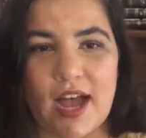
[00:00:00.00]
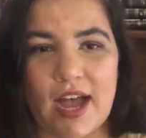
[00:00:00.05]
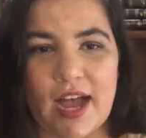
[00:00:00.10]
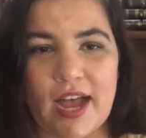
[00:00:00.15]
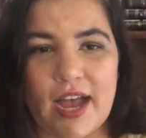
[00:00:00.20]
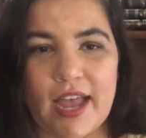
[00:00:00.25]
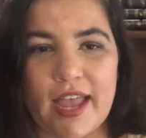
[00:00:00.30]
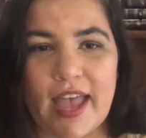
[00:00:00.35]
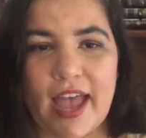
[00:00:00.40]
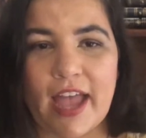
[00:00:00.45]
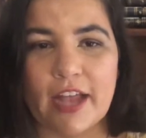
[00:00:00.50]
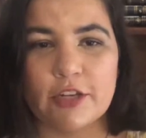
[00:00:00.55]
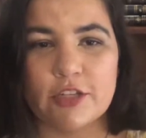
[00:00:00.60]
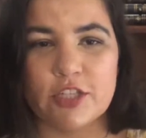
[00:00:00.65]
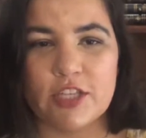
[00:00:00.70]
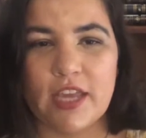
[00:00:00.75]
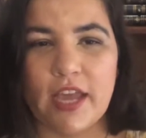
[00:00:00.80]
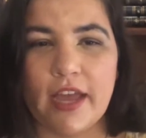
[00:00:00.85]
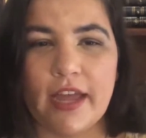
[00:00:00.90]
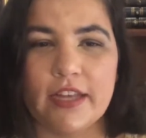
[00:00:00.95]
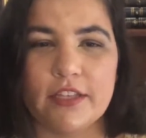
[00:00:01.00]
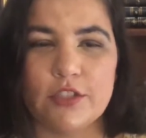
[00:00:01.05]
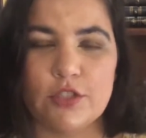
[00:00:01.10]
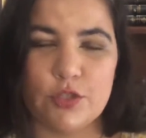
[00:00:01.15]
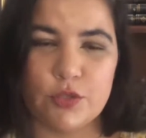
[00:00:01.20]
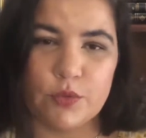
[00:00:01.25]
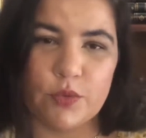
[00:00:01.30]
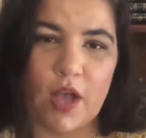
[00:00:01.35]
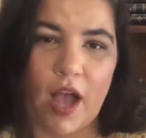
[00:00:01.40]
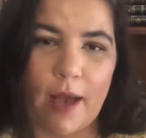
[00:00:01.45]
I actually had
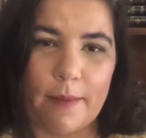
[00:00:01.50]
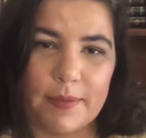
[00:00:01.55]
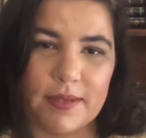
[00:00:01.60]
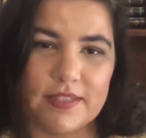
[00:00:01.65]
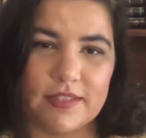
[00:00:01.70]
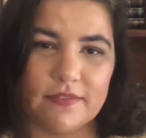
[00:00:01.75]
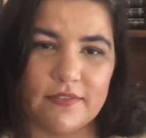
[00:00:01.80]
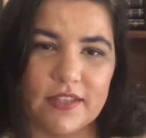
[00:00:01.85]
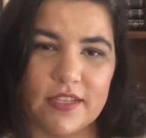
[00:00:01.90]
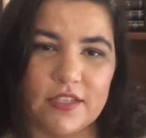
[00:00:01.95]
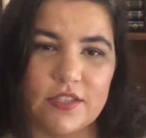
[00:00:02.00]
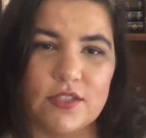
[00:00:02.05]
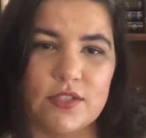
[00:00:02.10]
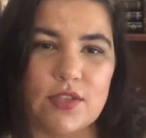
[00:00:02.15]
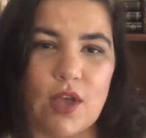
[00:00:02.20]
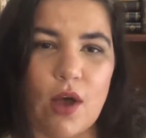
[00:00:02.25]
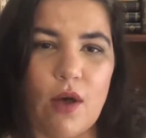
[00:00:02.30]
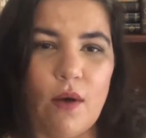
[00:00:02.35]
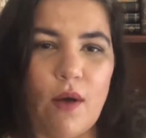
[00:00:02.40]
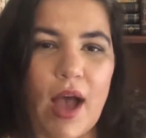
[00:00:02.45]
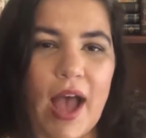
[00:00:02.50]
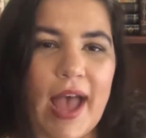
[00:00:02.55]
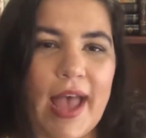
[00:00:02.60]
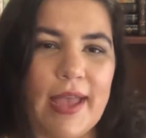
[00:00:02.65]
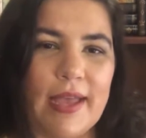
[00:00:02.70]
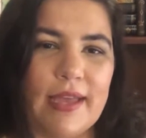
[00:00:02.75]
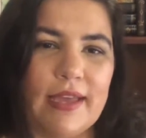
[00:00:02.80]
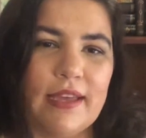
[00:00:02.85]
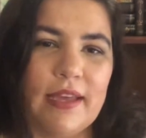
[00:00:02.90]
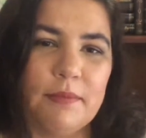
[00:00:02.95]
2 copies of this, so
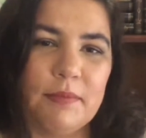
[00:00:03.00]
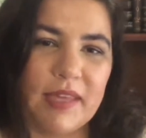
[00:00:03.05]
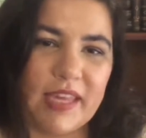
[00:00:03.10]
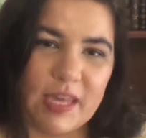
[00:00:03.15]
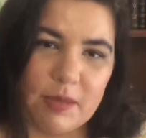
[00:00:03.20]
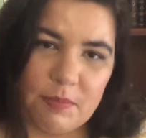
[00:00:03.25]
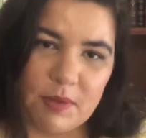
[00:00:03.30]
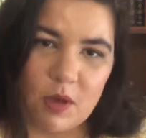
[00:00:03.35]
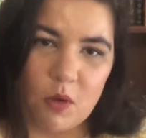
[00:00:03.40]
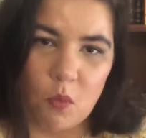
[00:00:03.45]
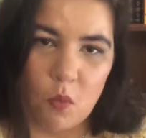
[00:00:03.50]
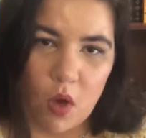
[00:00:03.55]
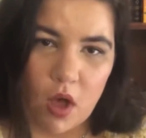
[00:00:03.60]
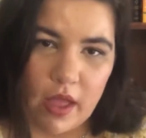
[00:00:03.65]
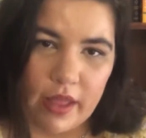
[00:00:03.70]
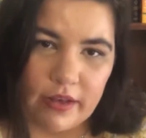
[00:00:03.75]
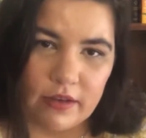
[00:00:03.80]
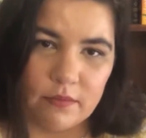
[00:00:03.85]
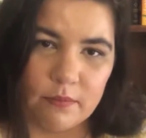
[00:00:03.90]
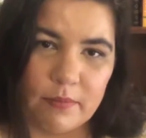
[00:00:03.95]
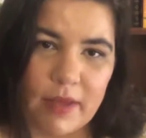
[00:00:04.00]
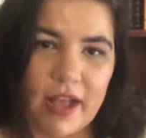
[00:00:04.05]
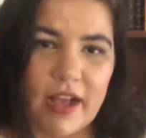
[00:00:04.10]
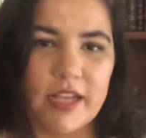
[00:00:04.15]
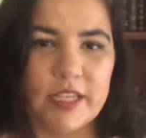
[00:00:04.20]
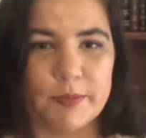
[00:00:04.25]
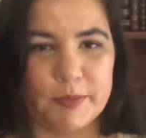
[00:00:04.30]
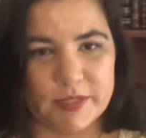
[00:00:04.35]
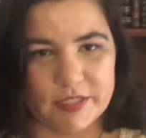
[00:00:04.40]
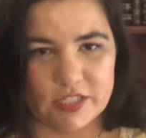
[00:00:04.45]
I am keeping one. My
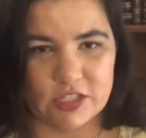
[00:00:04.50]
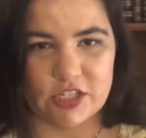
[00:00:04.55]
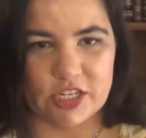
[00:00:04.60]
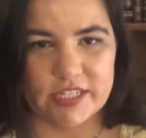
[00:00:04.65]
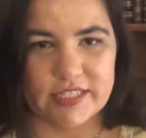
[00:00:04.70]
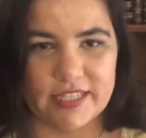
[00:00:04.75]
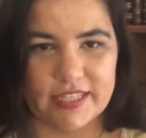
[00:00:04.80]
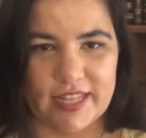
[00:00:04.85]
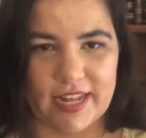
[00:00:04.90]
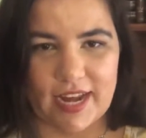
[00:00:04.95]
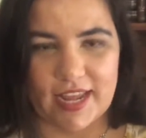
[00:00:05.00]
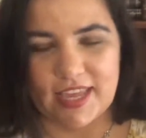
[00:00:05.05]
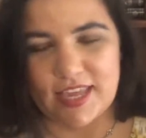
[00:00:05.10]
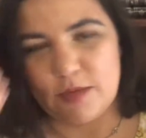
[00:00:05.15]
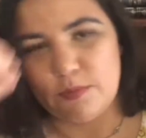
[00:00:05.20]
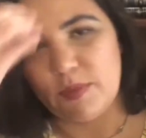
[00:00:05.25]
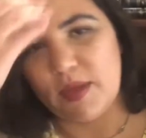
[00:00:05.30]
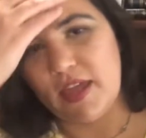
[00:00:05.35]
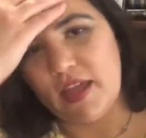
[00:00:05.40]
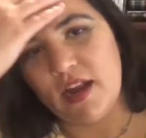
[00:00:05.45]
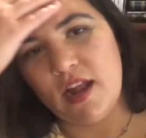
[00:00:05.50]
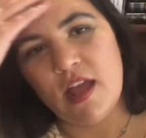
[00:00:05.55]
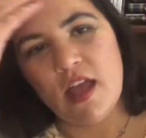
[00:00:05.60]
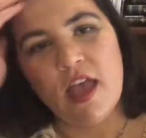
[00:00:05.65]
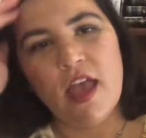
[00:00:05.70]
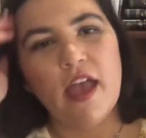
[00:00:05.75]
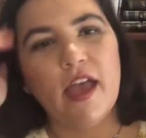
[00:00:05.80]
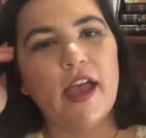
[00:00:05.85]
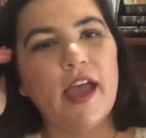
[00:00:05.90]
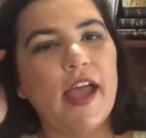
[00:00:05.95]
husband suggested that I keep it,
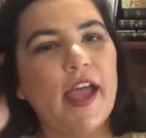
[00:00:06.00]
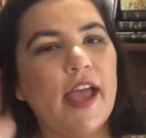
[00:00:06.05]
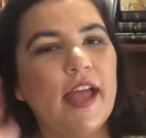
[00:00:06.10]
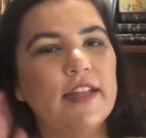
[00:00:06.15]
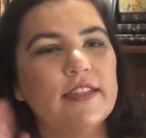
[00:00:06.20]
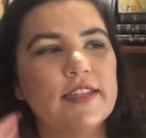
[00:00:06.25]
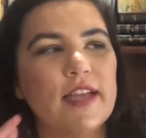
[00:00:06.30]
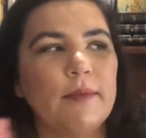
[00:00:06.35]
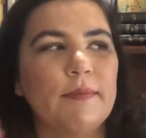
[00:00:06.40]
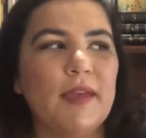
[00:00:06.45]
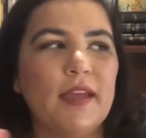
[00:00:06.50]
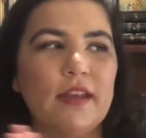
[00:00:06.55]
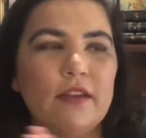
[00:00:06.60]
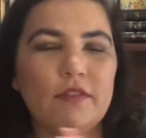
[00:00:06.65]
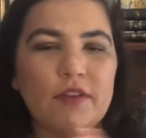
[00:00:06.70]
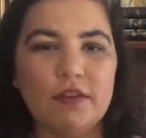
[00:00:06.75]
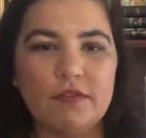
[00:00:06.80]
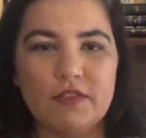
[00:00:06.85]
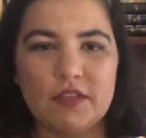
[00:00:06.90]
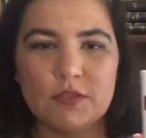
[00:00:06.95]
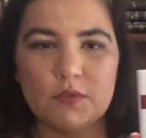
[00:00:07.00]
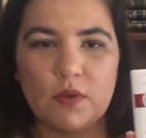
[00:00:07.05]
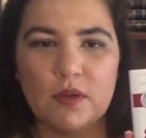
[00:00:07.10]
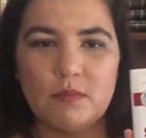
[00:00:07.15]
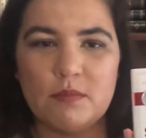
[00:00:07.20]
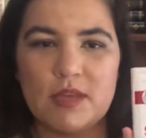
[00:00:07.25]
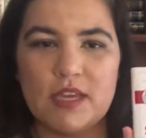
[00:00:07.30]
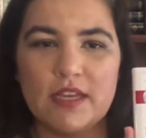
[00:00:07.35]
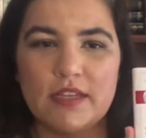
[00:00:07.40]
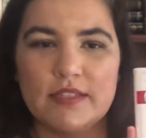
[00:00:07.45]
and I'm getting rid of this
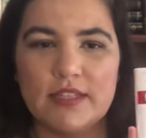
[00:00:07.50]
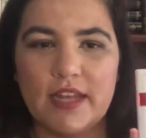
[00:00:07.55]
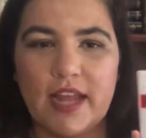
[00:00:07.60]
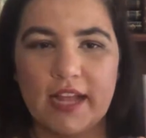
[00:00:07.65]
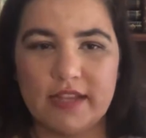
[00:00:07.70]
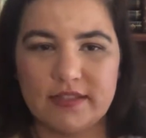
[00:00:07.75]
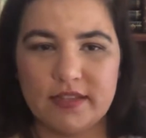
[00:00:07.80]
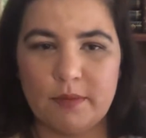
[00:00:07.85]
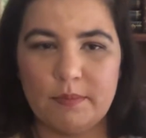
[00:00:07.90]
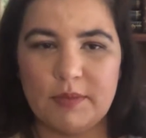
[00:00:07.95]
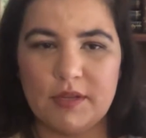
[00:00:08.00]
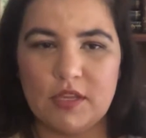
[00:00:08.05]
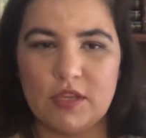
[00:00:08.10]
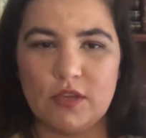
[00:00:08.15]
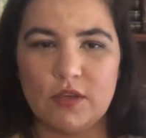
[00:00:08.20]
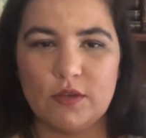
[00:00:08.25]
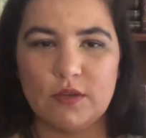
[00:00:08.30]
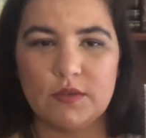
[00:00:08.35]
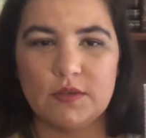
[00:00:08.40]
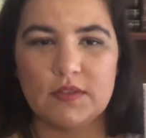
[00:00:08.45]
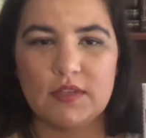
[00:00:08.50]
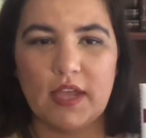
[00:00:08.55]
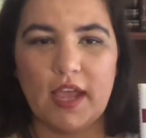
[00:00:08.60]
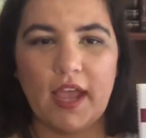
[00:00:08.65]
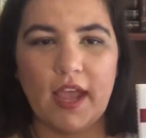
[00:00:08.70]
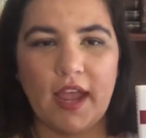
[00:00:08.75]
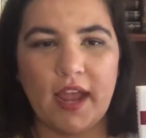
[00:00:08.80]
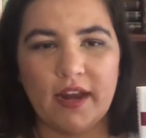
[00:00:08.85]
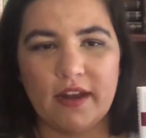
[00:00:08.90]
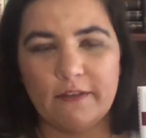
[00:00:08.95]
one because it has not been used,
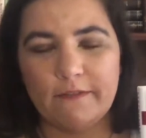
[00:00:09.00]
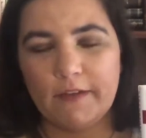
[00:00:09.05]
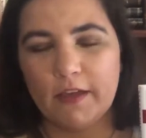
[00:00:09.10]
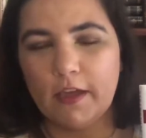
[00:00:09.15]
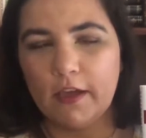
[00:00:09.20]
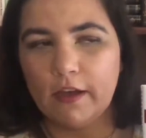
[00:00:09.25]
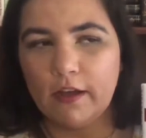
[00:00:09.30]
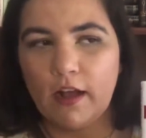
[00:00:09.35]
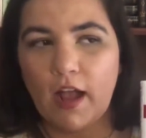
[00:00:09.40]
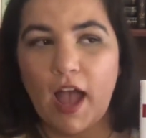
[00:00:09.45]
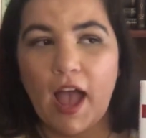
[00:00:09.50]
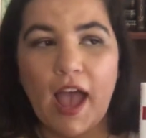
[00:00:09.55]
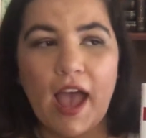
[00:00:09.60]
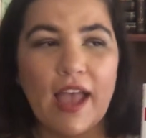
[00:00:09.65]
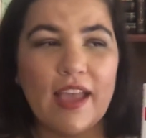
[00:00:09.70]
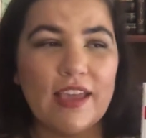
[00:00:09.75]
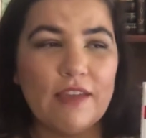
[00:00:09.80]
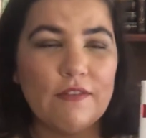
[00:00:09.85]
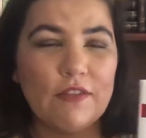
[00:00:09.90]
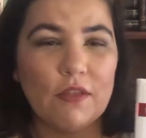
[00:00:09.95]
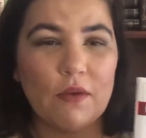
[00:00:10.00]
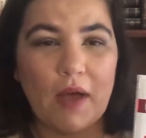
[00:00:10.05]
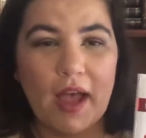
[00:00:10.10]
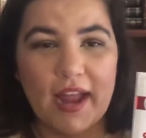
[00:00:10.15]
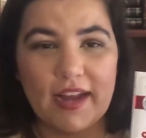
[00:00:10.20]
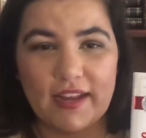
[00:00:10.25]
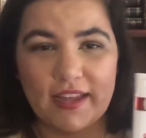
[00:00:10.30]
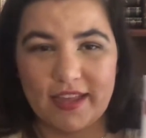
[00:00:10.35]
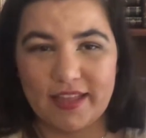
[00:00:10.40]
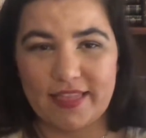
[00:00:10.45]
and I figure even though
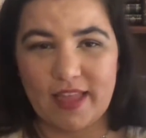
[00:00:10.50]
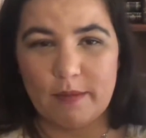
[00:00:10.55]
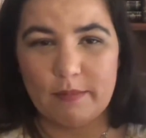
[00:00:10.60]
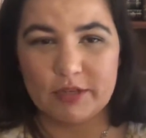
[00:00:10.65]
I didn't get that